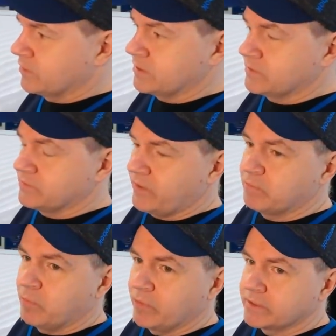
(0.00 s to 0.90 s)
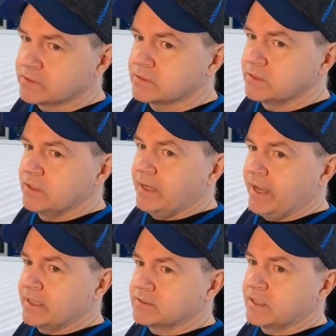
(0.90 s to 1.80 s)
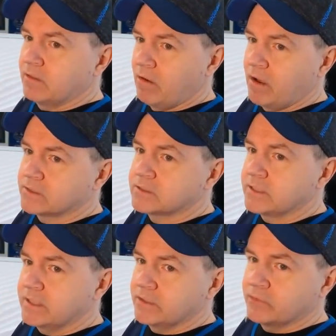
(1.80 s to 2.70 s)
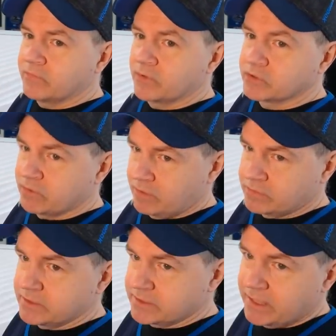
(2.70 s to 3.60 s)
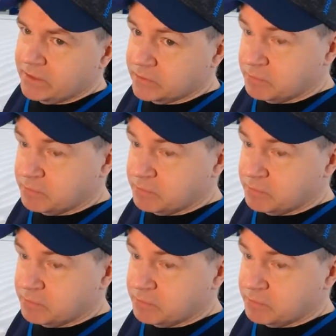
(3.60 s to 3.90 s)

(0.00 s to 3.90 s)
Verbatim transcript: assists, five points as they lost in the first round to the St. Louis